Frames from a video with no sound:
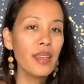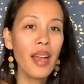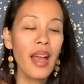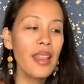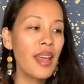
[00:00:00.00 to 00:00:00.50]

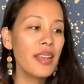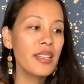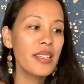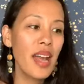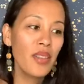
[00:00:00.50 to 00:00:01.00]
and then
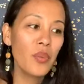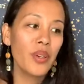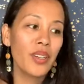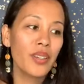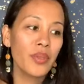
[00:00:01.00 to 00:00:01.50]
now that
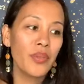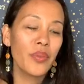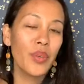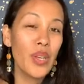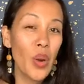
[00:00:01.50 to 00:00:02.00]

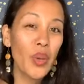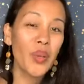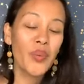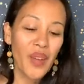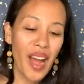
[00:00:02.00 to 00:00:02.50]
we know what
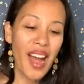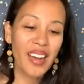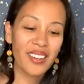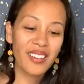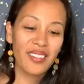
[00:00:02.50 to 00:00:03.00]
you've got,
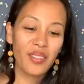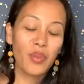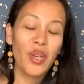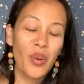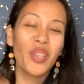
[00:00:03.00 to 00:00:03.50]
we
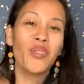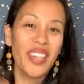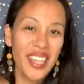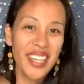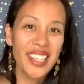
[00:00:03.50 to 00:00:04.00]
know what you
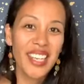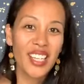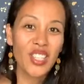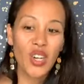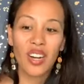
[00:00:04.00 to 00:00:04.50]
need to get
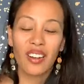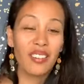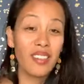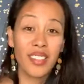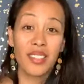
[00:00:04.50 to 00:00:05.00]

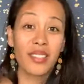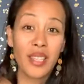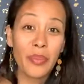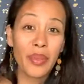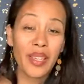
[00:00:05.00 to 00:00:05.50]
started, just
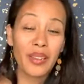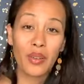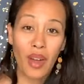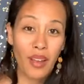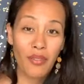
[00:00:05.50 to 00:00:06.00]
simply your
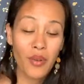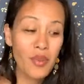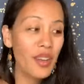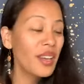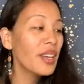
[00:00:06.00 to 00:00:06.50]
iPhone
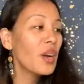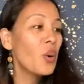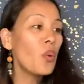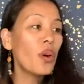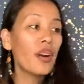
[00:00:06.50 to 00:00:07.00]

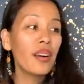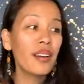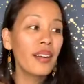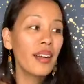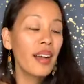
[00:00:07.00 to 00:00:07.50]
or
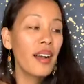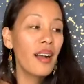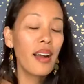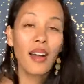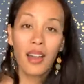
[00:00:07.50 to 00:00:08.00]

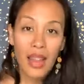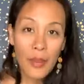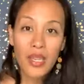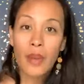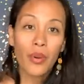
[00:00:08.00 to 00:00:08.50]
a
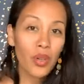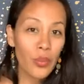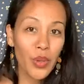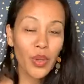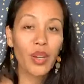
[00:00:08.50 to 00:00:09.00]
laptop or
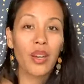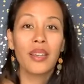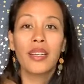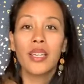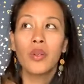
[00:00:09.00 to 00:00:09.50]
computer.
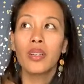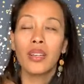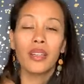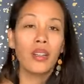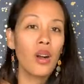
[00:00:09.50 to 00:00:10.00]
You
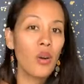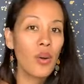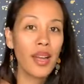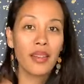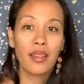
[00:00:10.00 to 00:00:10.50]
could go
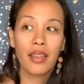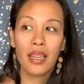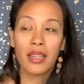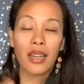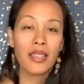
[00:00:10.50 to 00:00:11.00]

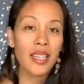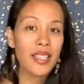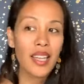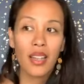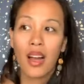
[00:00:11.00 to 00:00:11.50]
and get a
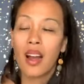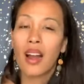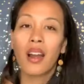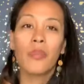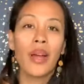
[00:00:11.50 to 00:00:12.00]

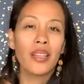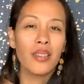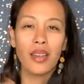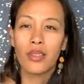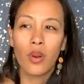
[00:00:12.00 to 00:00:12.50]
DSLR, but
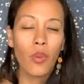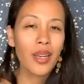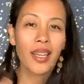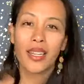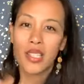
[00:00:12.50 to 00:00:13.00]
I don't want to
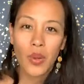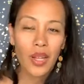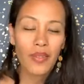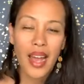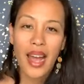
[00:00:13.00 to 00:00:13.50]
get into all
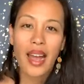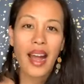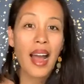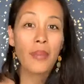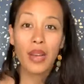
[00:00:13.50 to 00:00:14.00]
of that.
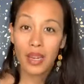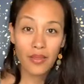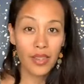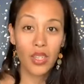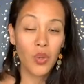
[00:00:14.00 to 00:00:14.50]
I'm not
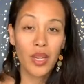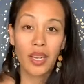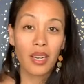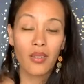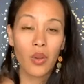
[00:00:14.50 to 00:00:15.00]
even doing
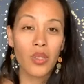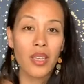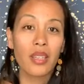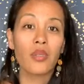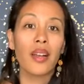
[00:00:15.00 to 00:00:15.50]
any of those
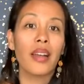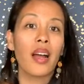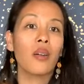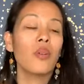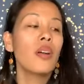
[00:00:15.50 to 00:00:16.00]
things right
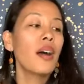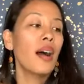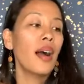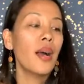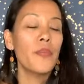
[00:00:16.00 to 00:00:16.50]
now.
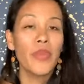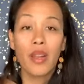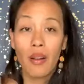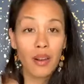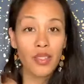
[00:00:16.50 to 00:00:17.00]

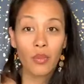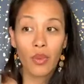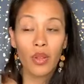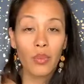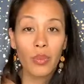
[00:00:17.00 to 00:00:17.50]
There are some
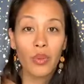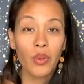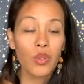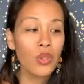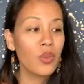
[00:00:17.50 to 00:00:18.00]
other people who
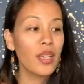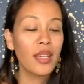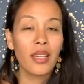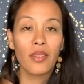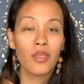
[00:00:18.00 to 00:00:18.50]
do, and I
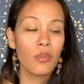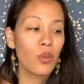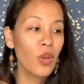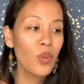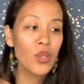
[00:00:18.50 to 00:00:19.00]
can give you some
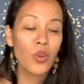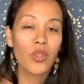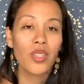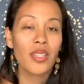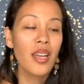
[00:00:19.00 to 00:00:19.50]
great
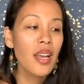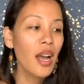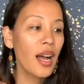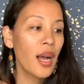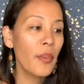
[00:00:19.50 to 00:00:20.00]
resources.
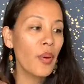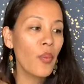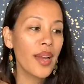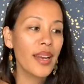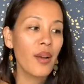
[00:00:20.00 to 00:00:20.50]
But
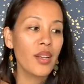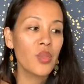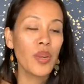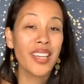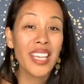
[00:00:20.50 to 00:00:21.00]
right now, I just
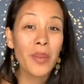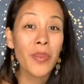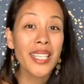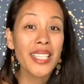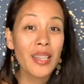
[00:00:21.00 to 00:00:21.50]
want to keep
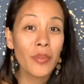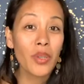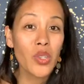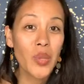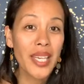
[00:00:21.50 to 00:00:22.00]
it simple
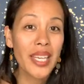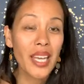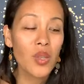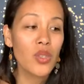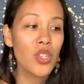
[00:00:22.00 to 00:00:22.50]
so we can get
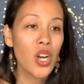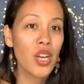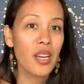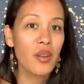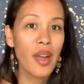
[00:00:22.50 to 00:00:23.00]
you
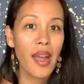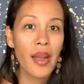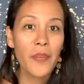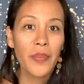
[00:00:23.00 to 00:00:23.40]
started, okay?